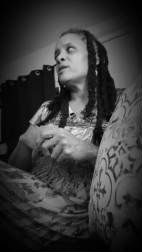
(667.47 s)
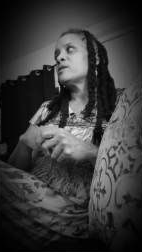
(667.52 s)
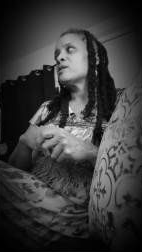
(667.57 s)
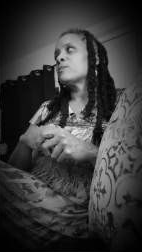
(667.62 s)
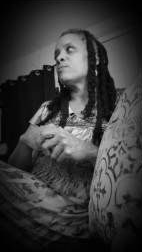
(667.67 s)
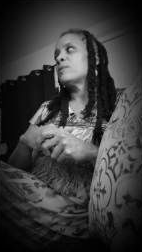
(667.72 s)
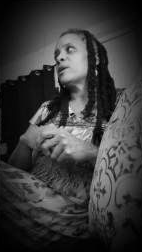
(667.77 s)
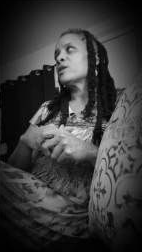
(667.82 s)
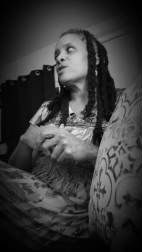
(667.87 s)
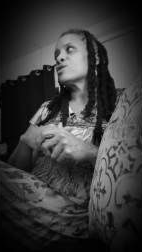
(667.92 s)

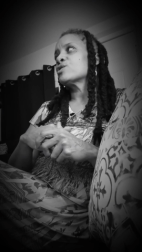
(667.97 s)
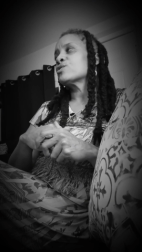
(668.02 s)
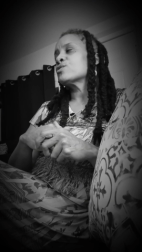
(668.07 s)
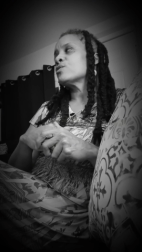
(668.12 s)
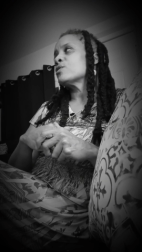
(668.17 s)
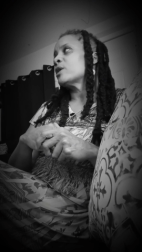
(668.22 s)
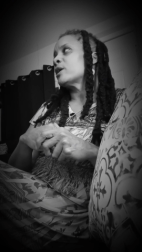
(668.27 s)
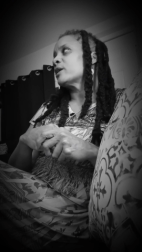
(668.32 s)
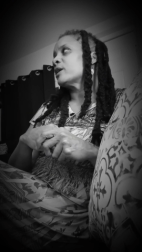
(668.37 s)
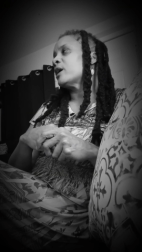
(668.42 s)
to make
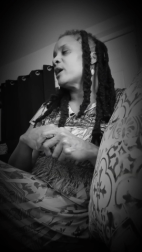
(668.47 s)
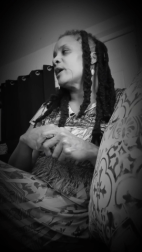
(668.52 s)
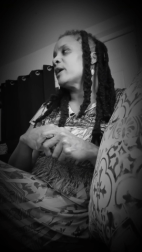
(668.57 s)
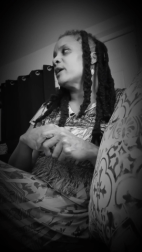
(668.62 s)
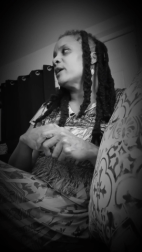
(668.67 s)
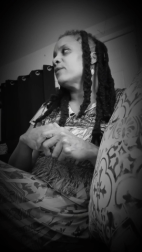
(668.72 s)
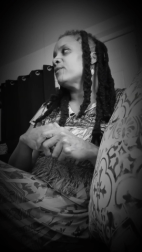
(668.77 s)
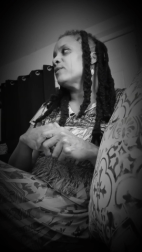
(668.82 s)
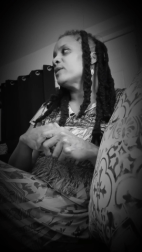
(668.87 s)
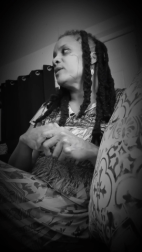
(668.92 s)
sure I got
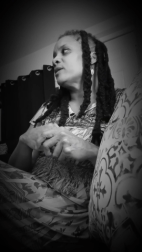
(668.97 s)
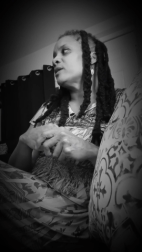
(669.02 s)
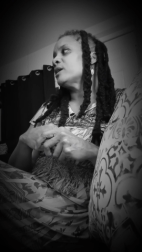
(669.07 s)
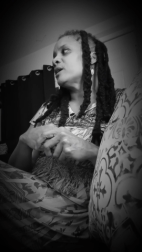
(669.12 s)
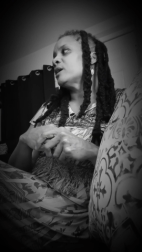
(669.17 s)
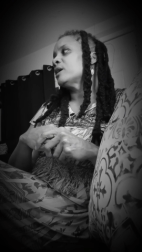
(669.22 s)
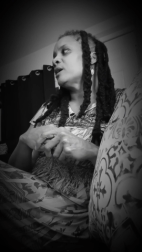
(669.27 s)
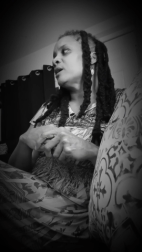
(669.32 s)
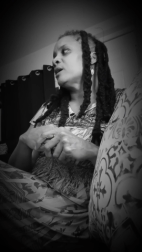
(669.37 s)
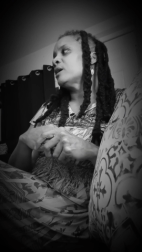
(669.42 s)

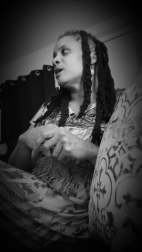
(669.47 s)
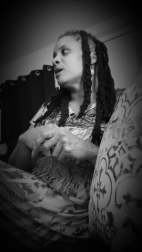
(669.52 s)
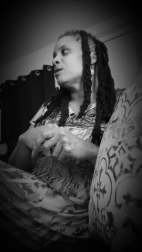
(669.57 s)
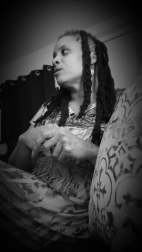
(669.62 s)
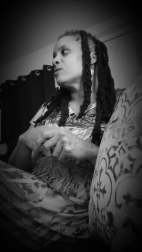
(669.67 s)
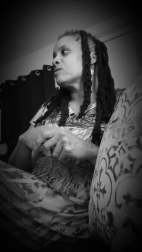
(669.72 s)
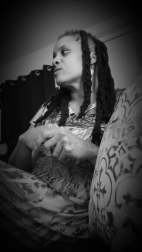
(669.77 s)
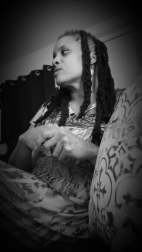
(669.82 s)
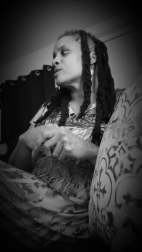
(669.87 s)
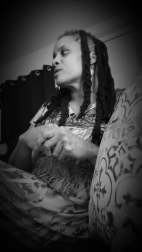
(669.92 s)
everything
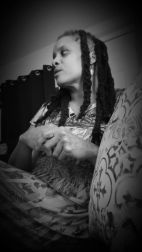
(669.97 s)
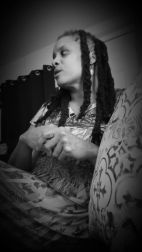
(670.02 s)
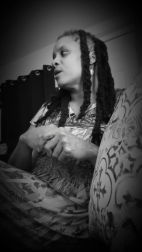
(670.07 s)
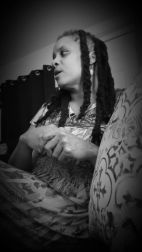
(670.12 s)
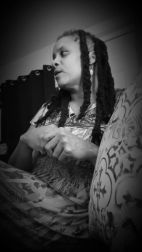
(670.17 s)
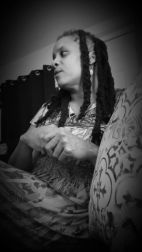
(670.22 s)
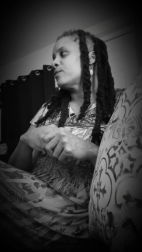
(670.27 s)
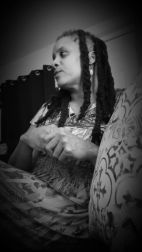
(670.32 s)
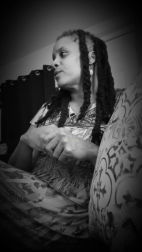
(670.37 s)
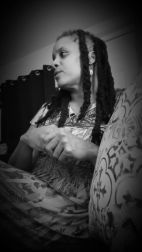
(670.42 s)
else
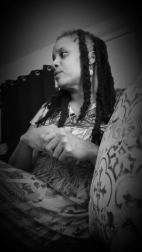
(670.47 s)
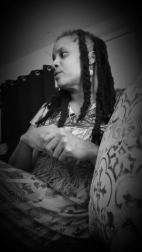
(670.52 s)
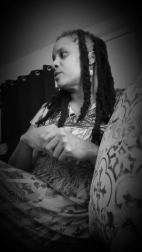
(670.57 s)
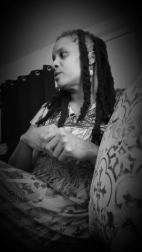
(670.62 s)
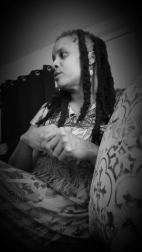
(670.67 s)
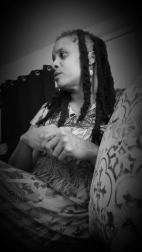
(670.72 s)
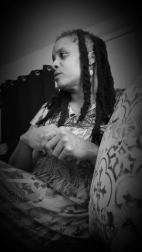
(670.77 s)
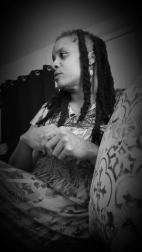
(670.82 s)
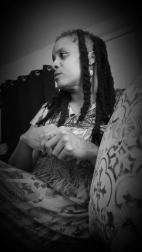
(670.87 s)
covered.